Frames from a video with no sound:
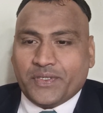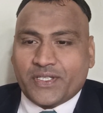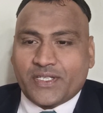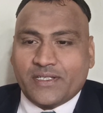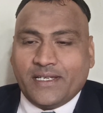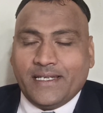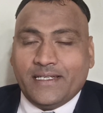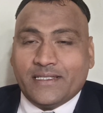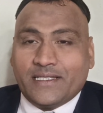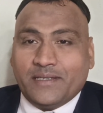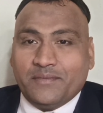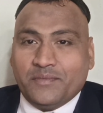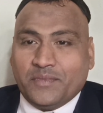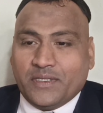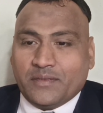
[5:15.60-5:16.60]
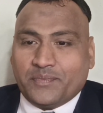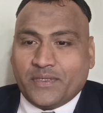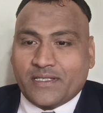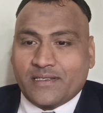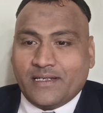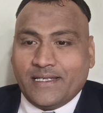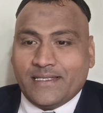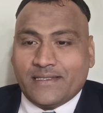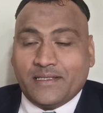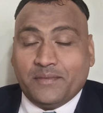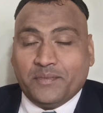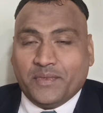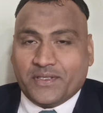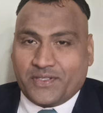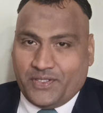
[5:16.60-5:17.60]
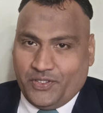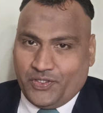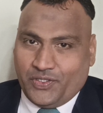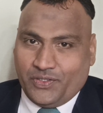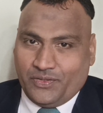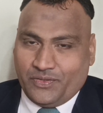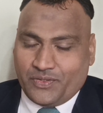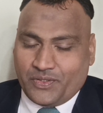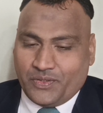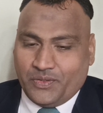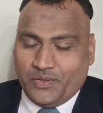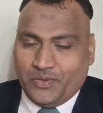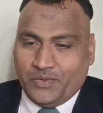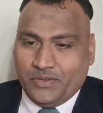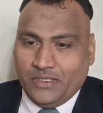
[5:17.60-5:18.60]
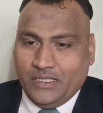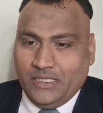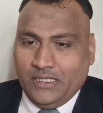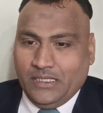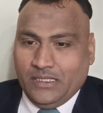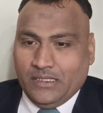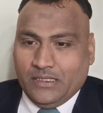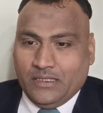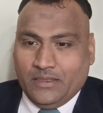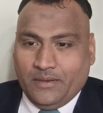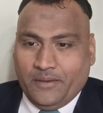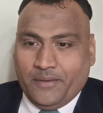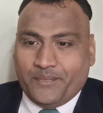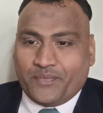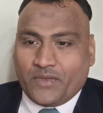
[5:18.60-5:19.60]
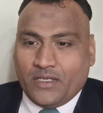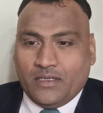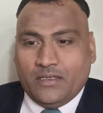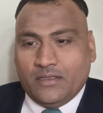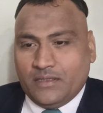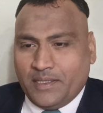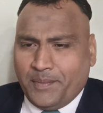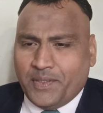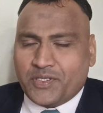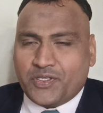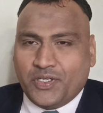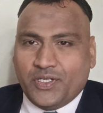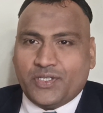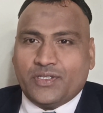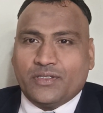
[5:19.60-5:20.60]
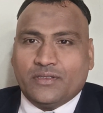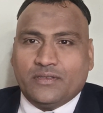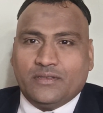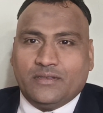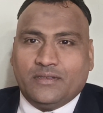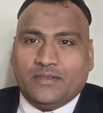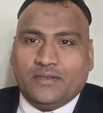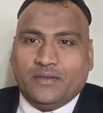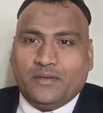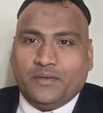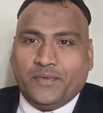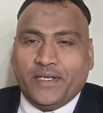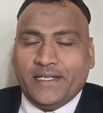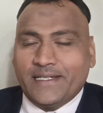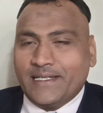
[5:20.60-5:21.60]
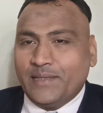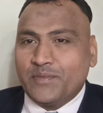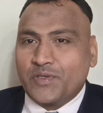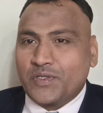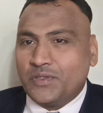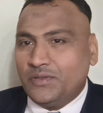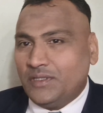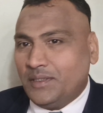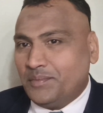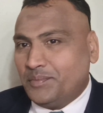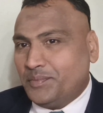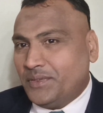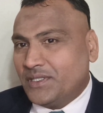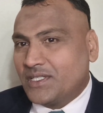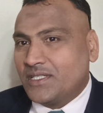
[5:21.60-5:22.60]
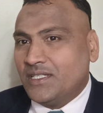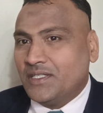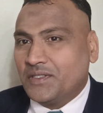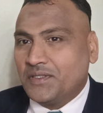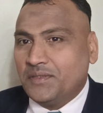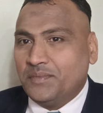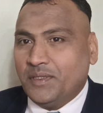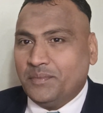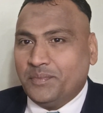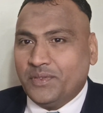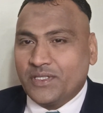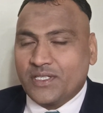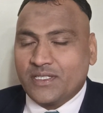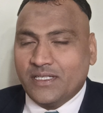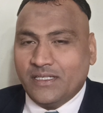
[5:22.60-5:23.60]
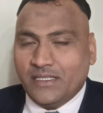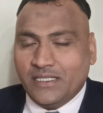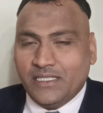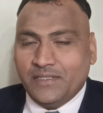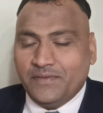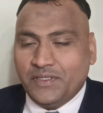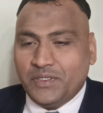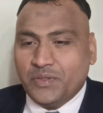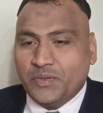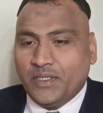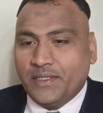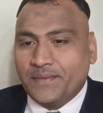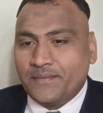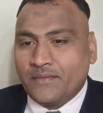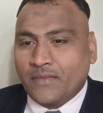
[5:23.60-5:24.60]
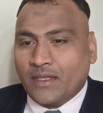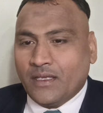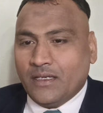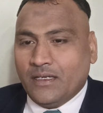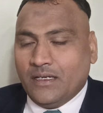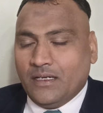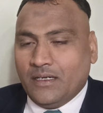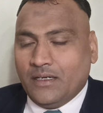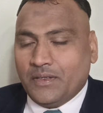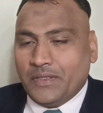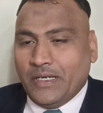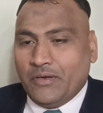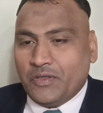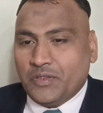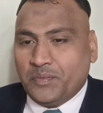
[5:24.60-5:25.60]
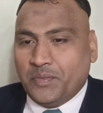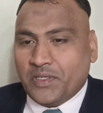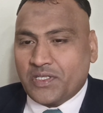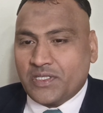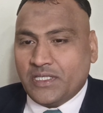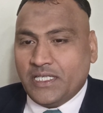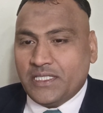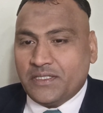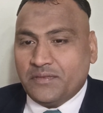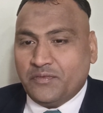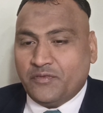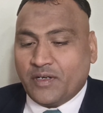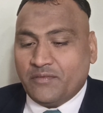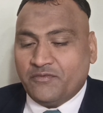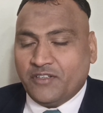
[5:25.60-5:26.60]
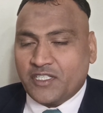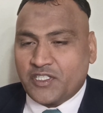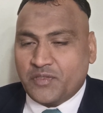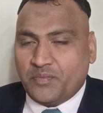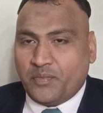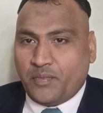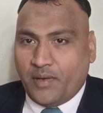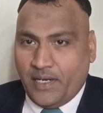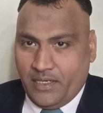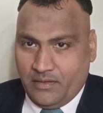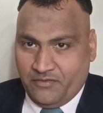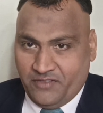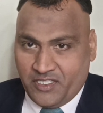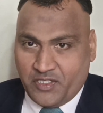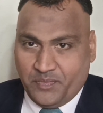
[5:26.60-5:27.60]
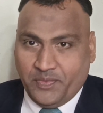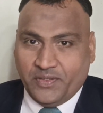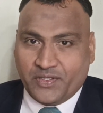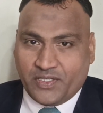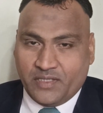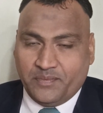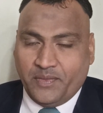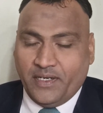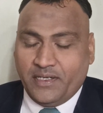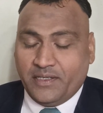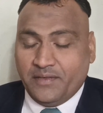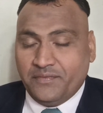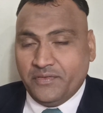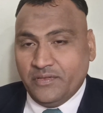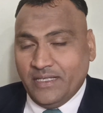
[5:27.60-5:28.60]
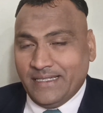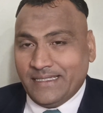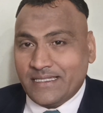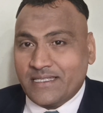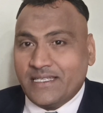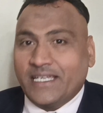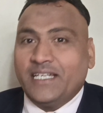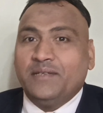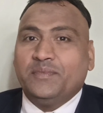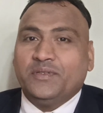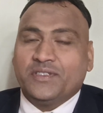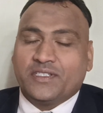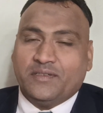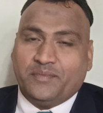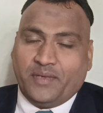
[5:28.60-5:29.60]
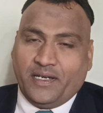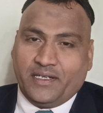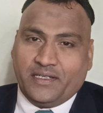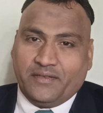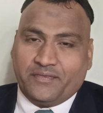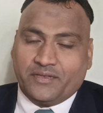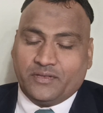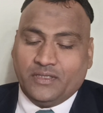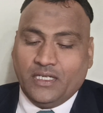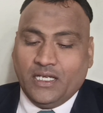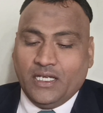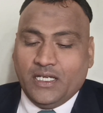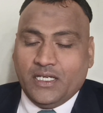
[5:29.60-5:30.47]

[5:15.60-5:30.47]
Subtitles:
Personalize the message. So uh, the message, when it comes to a personal group or personal individual, you have to personalize from first person point of view and the second person point of view.